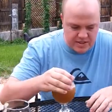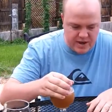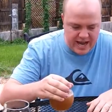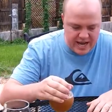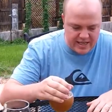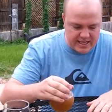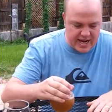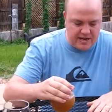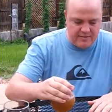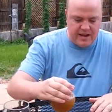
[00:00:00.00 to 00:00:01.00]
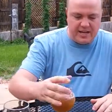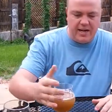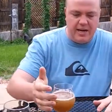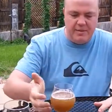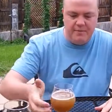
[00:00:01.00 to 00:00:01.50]
So it had kind of like
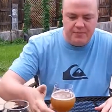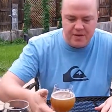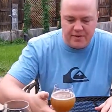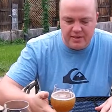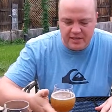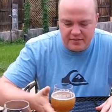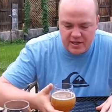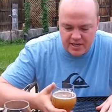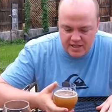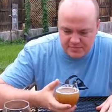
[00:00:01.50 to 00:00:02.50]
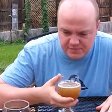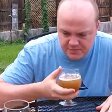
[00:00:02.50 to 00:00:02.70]
obviously I'm drinking it.